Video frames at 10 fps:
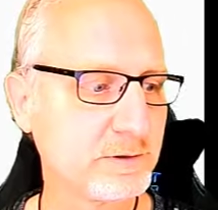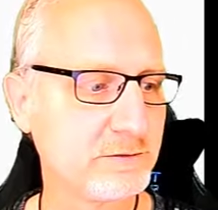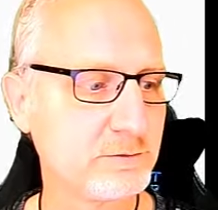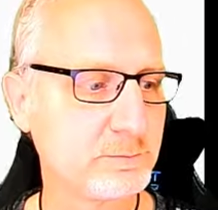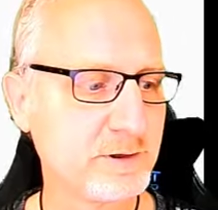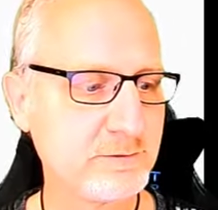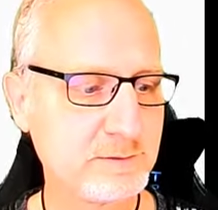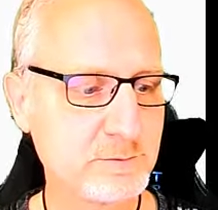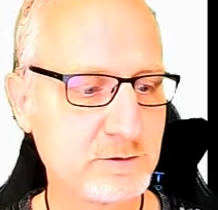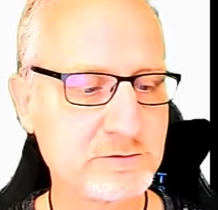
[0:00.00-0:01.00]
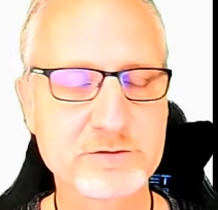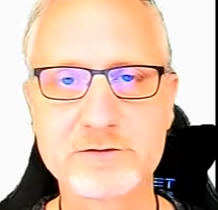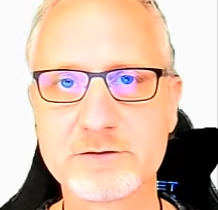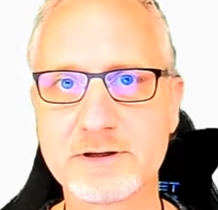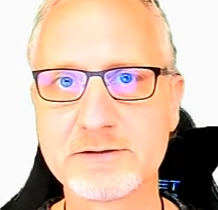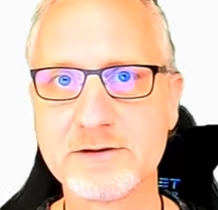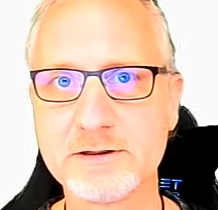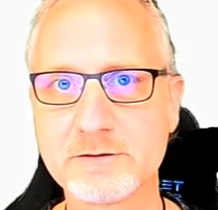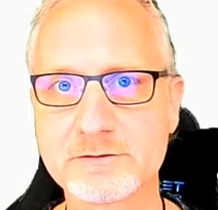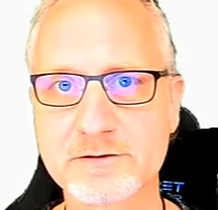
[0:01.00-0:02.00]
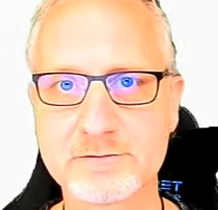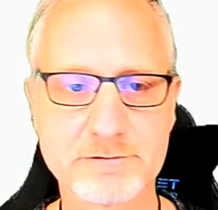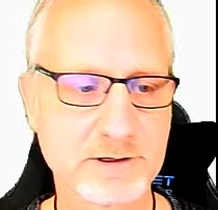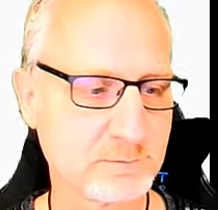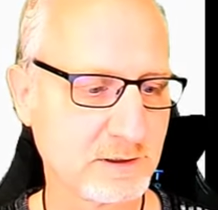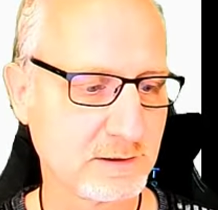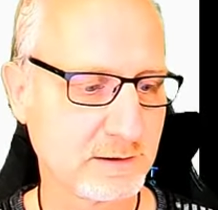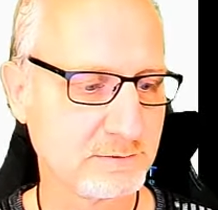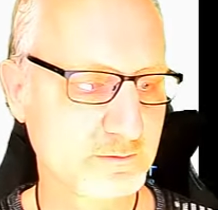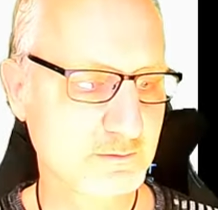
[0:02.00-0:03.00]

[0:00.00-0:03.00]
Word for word: into pairing mode so that decons can find my light.